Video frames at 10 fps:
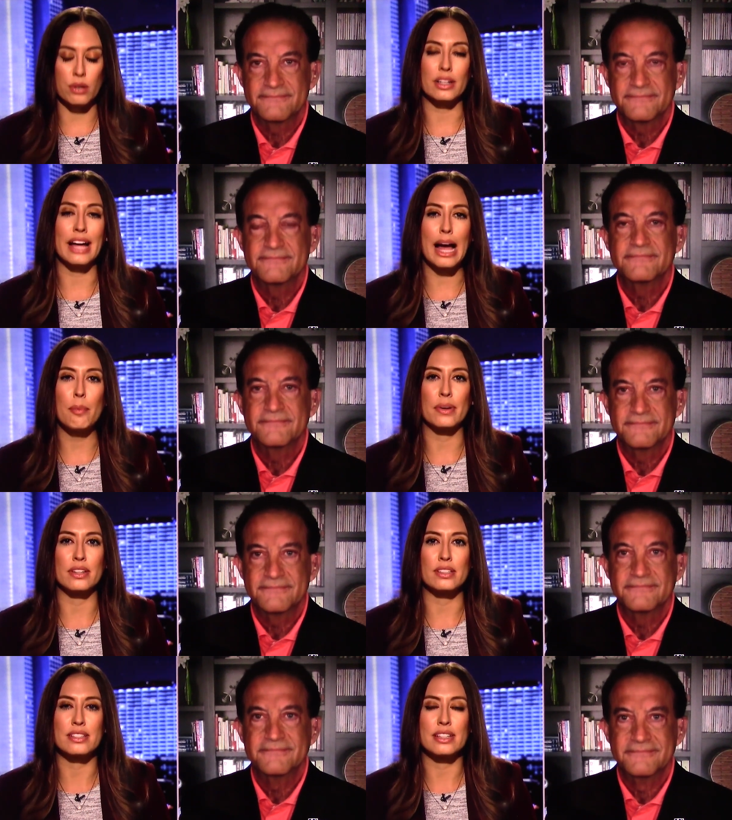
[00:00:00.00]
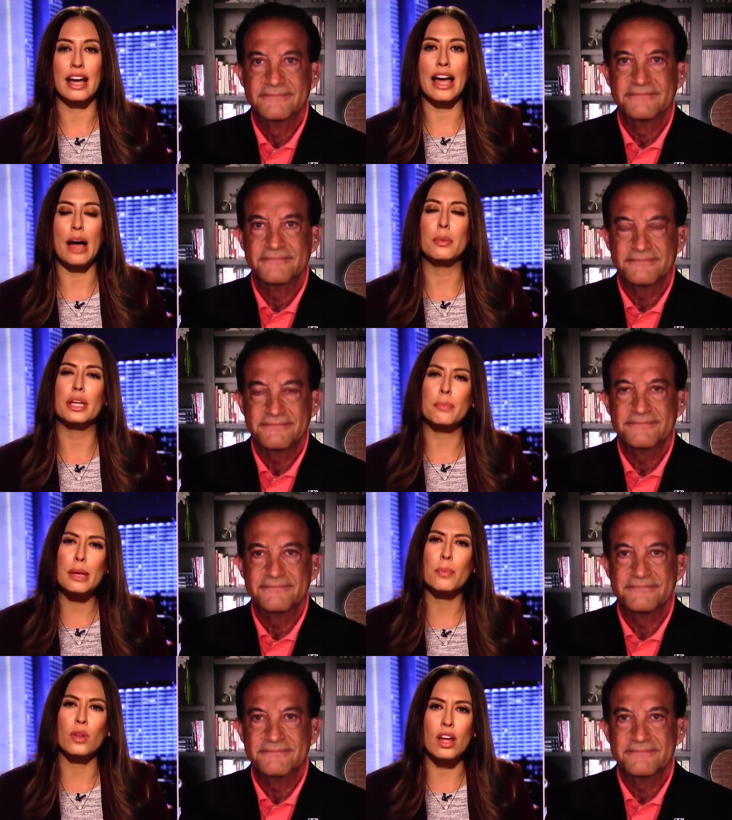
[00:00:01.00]
Speaker 1: whether it happened, it's how many
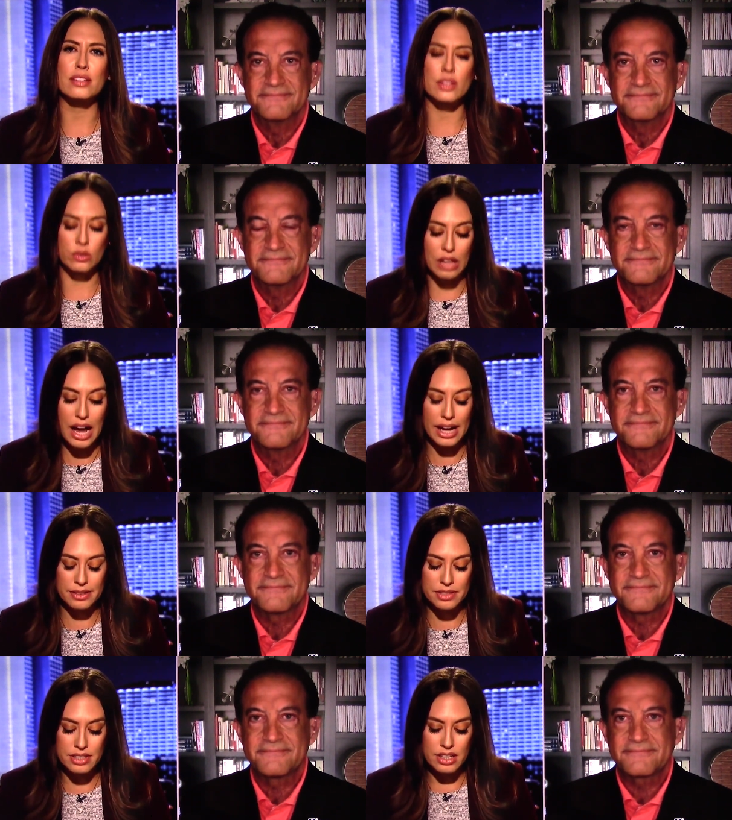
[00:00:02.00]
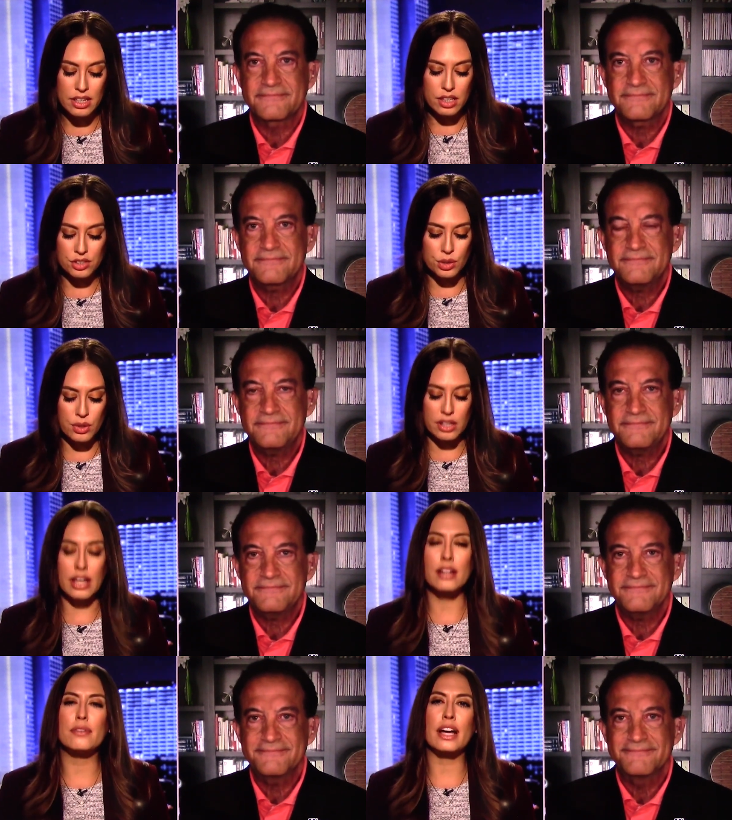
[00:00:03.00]
people lost their lives due to
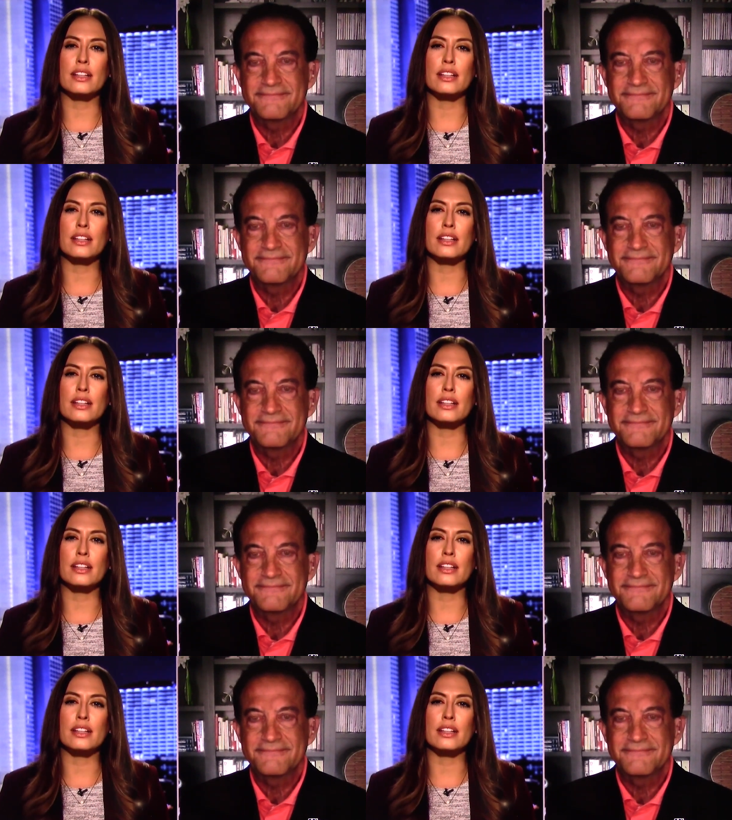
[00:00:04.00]
the gun